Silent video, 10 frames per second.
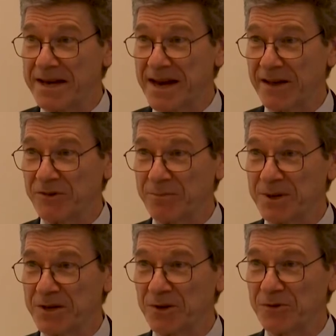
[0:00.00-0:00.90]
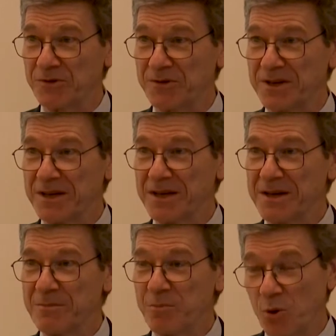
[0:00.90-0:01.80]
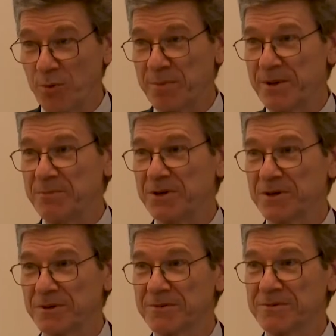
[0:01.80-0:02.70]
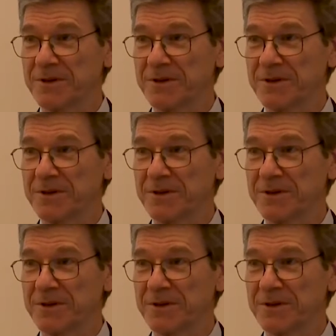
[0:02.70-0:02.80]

nets, because poor people